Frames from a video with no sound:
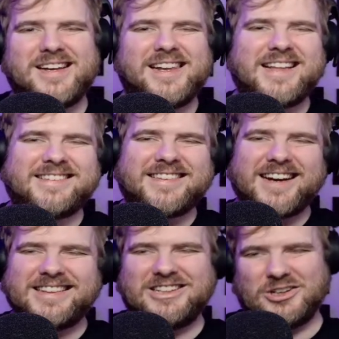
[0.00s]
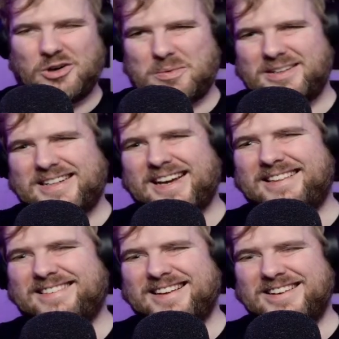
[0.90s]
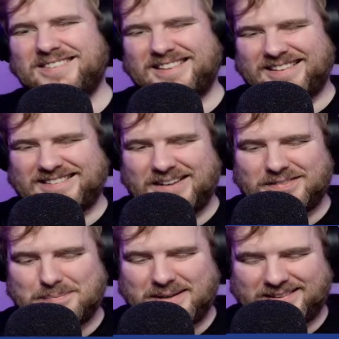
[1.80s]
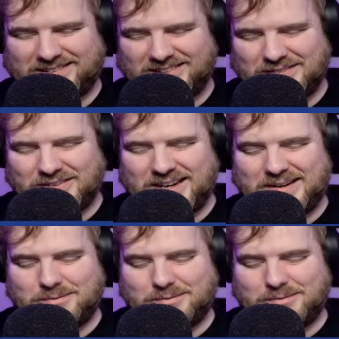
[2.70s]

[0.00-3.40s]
Let's not go. But you can't say no to this. You have to pick a streak. Fine.